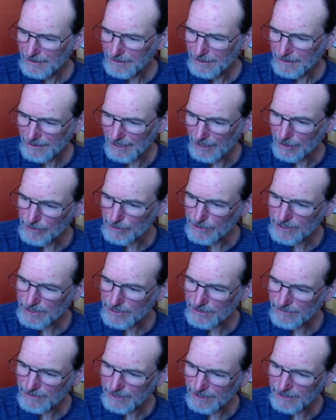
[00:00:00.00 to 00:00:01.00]
Thousands of
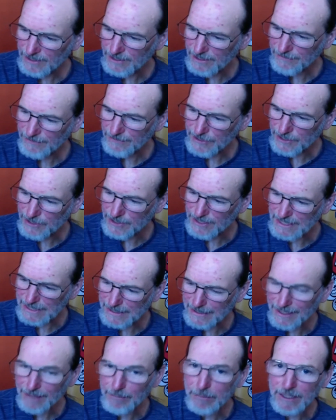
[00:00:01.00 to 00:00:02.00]
tiny fishes
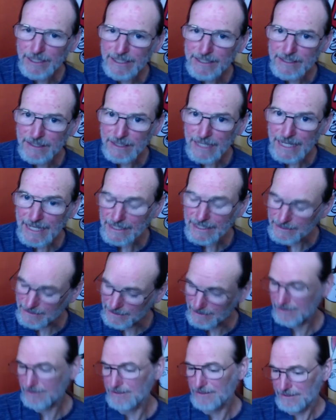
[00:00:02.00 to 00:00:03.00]
nibble his legs.